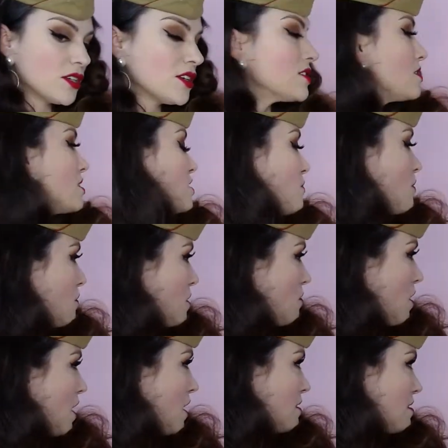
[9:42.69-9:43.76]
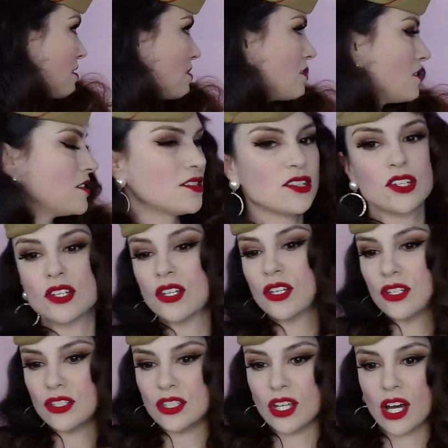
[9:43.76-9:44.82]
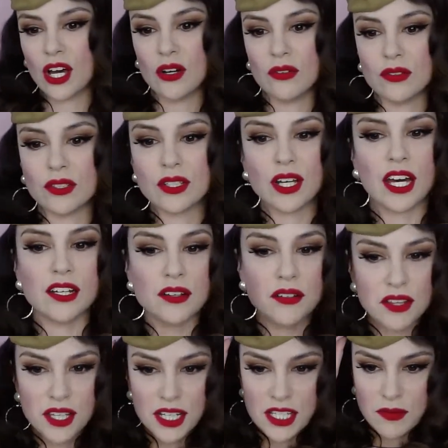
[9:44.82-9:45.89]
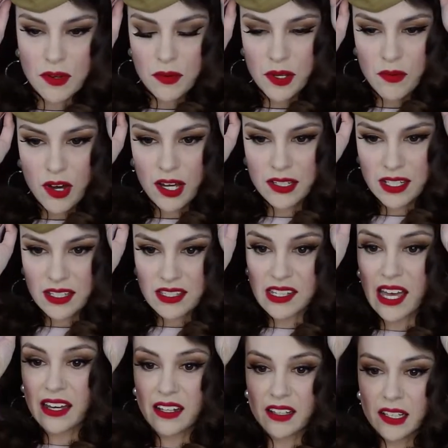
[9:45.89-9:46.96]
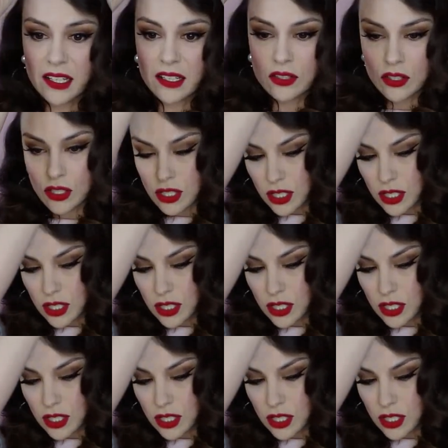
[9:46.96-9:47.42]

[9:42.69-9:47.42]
Is this what we want? No, I don't think it's what we want. Exactly.